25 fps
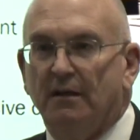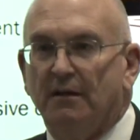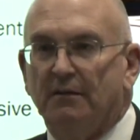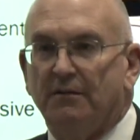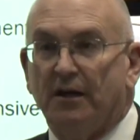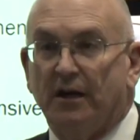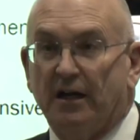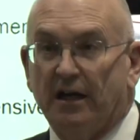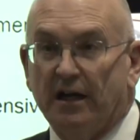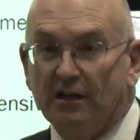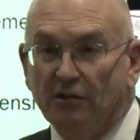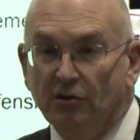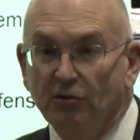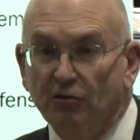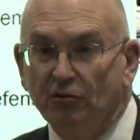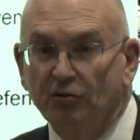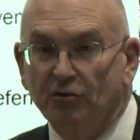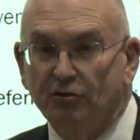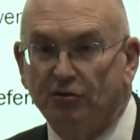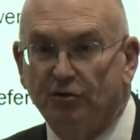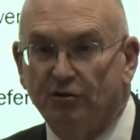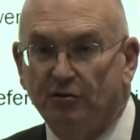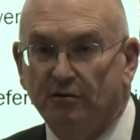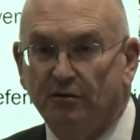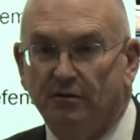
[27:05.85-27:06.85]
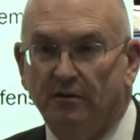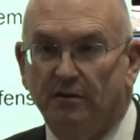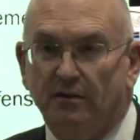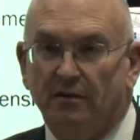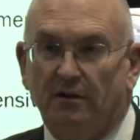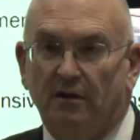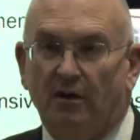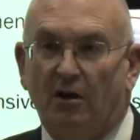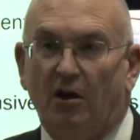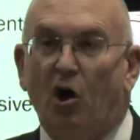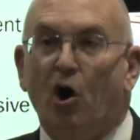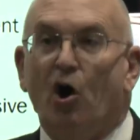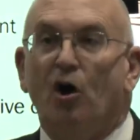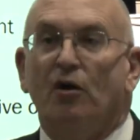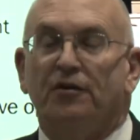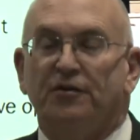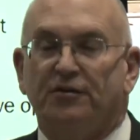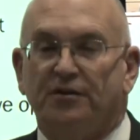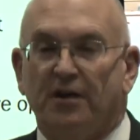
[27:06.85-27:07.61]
that I use all the